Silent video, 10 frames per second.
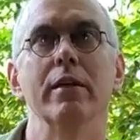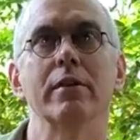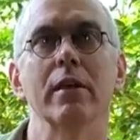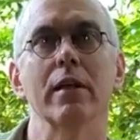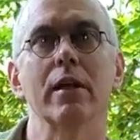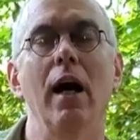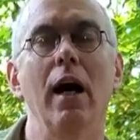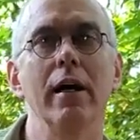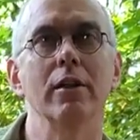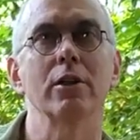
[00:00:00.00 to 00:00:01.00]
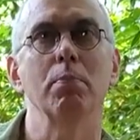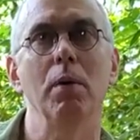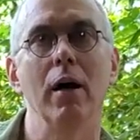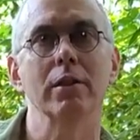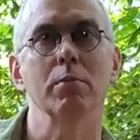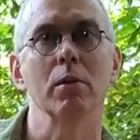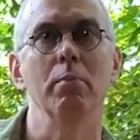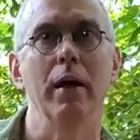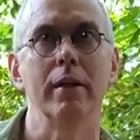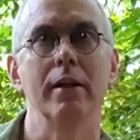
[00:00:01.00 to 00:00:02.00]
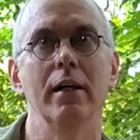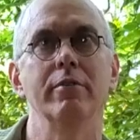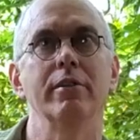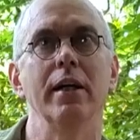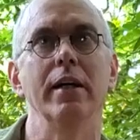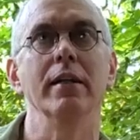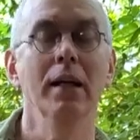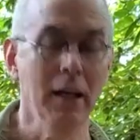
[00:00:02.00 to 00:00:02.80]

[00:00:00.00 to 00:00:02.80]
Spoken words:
It's like the highest possible meditative state.